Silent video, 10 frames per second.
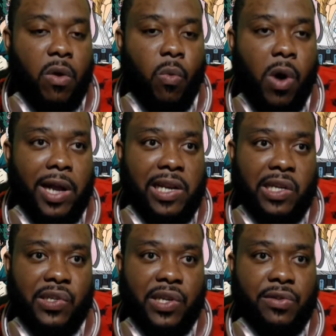what
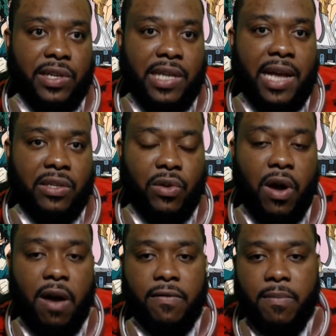this series has to
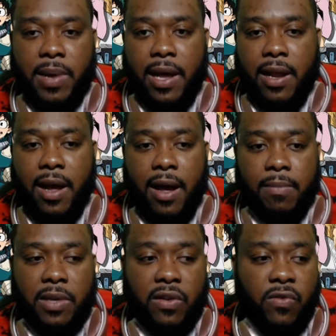offer, man.
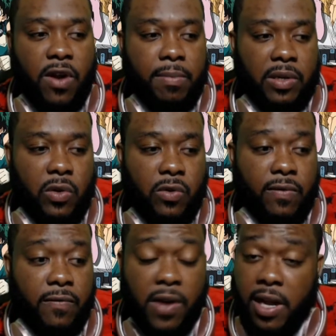These 4 episodes were
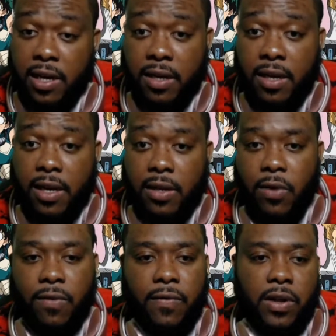fun. They
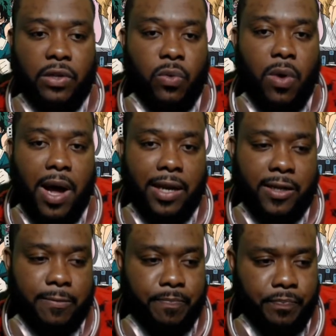were fun to watch.